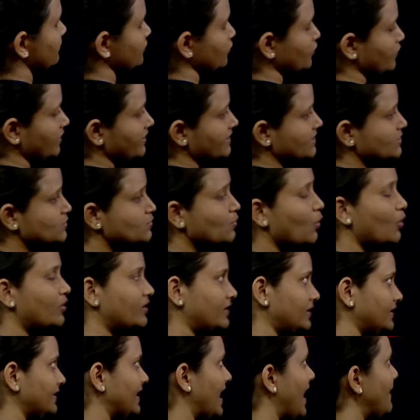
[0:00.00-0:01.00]
unit is
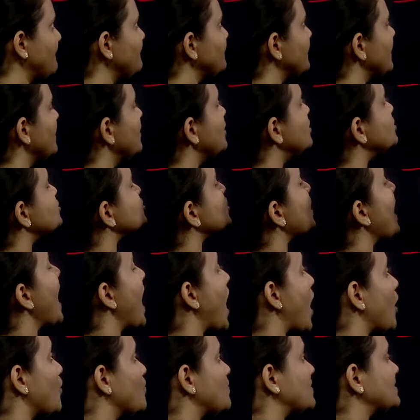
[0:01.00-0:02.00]
what? Gram. So
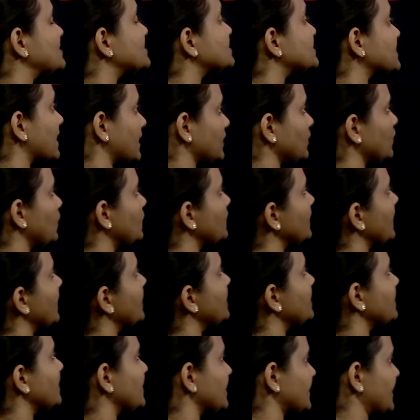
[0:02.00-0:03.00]
how much solute
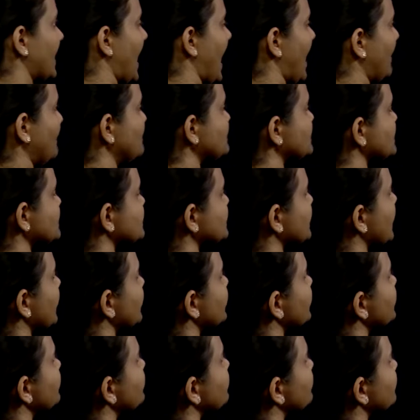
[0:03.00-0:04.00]
in grams is getting